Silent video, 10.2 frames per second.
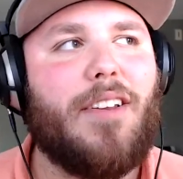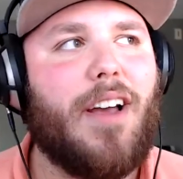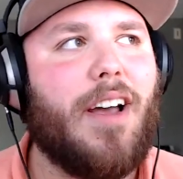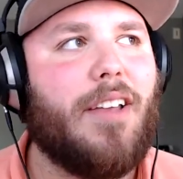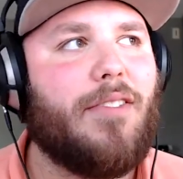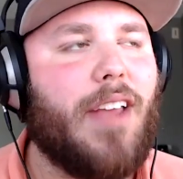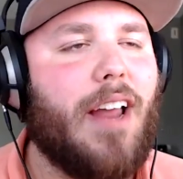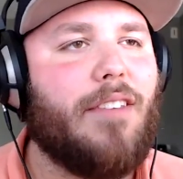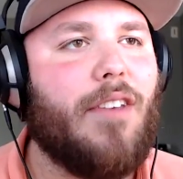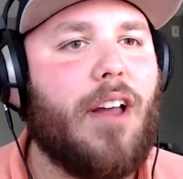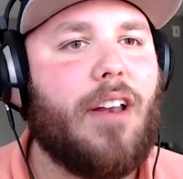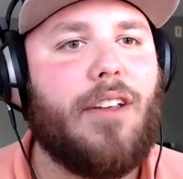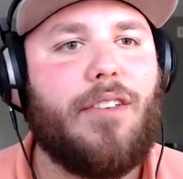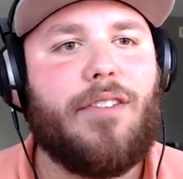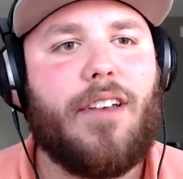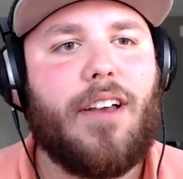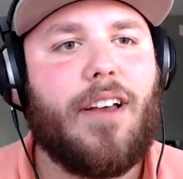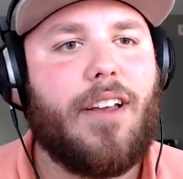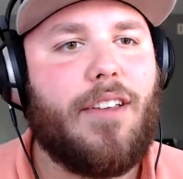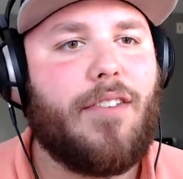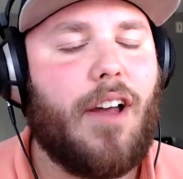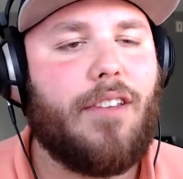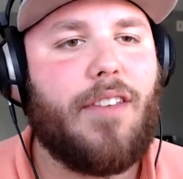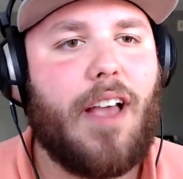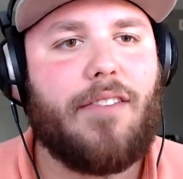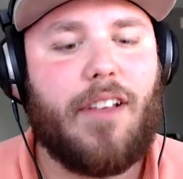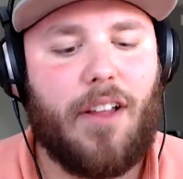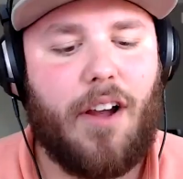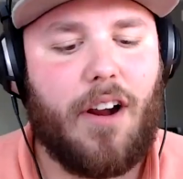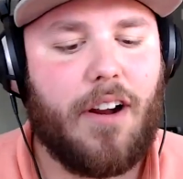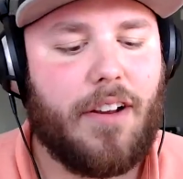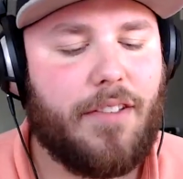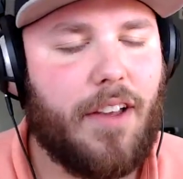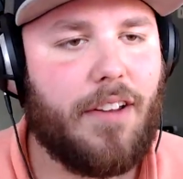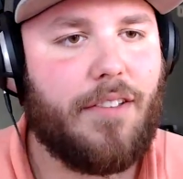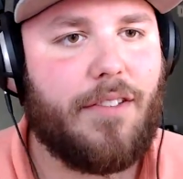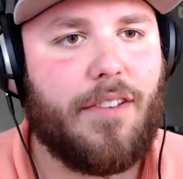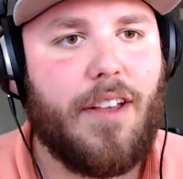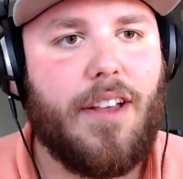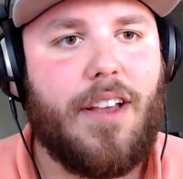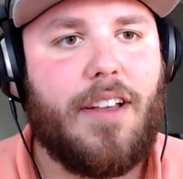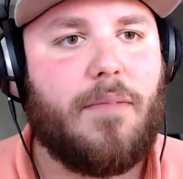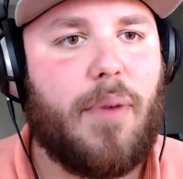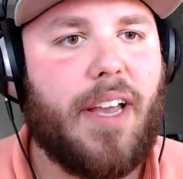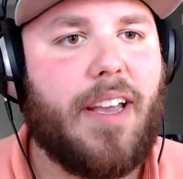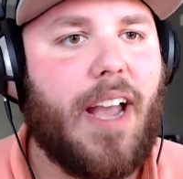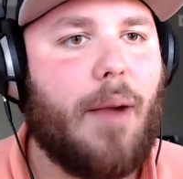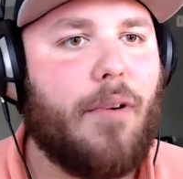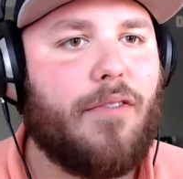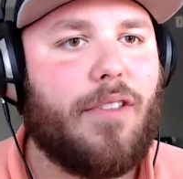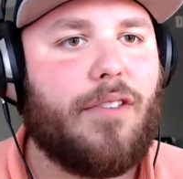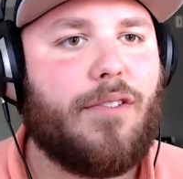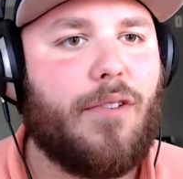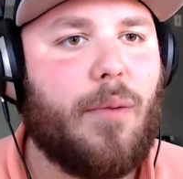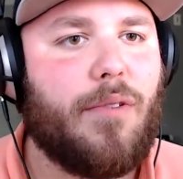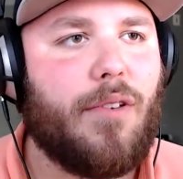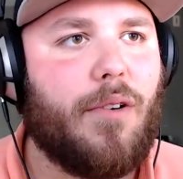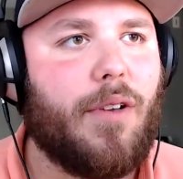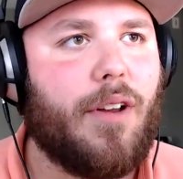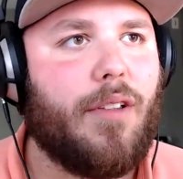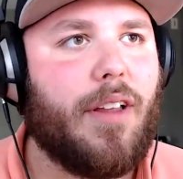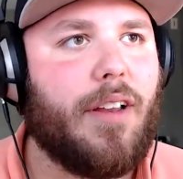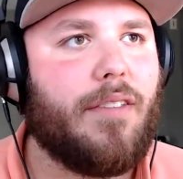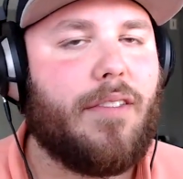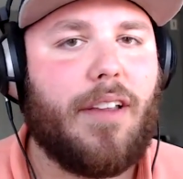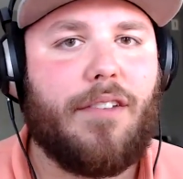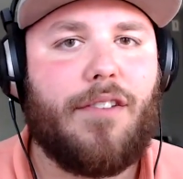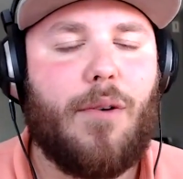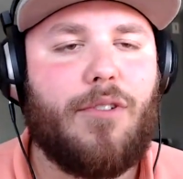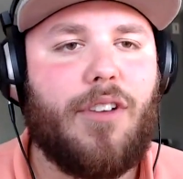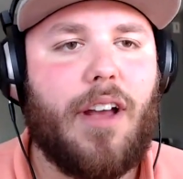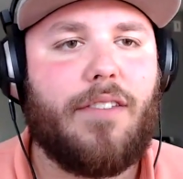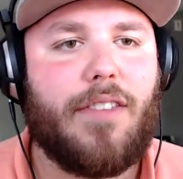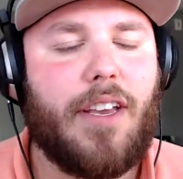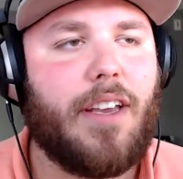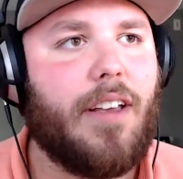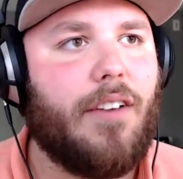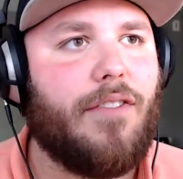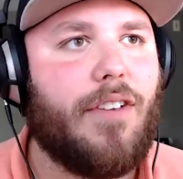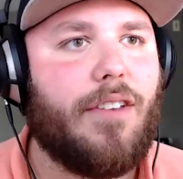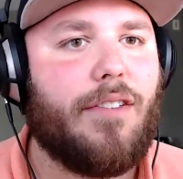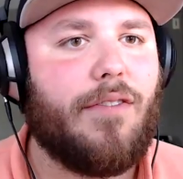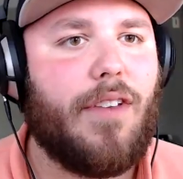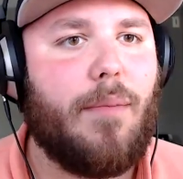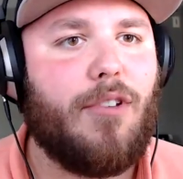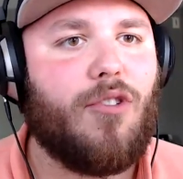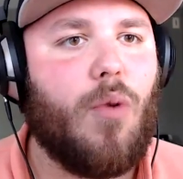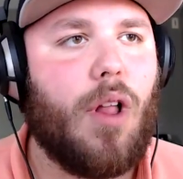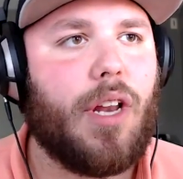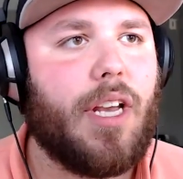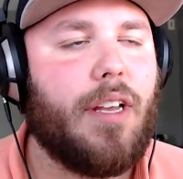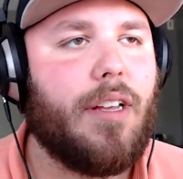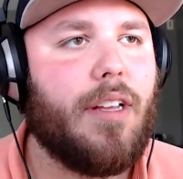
is on his he's on his SLR. He's on his big camera for this stream. So let us know what you guys think of his image quality.